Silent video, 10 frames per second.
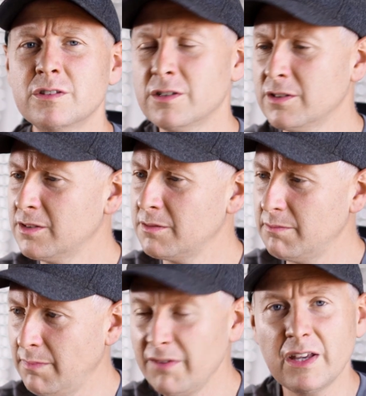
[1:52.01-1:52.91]
There's
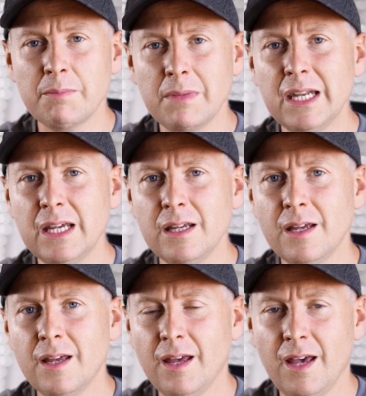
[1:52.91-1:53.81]
MAVIC Mini
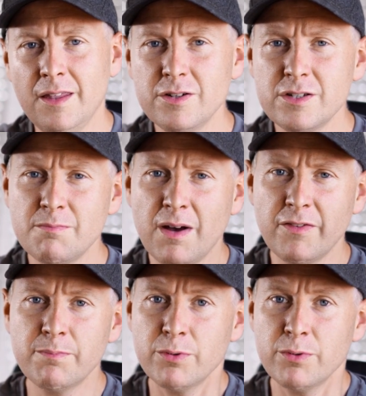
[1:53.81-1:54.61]
and there's MAVIC